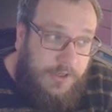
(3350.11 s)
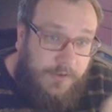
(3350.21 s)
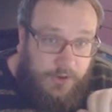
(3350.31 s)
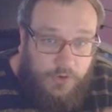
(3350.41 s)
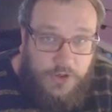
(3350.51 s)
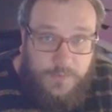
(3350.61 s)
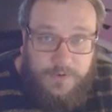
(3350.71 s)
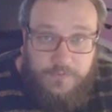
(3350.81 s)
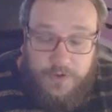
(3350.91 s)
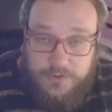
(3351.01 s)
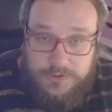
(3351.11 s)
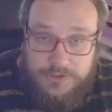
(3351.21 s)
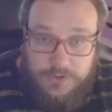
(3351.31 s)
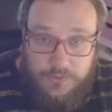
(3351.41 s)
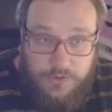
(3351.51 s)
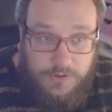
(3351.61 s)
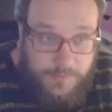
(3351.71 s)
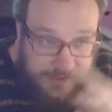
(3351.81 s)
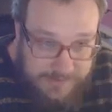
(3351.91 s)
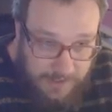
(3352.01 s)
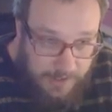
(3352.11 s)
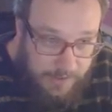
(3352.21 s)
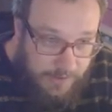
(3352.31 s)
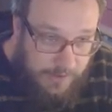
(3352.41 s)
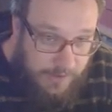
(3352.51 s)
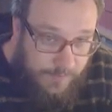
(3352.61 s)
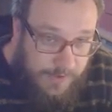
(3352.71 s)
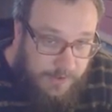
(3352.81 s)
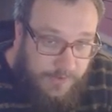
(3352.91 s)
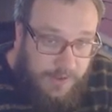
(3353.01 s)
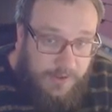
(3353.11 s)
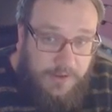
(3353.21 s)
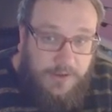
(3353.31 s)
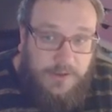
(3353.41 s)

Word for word: They're not going to be in folders. They're all going to be together in a big thing.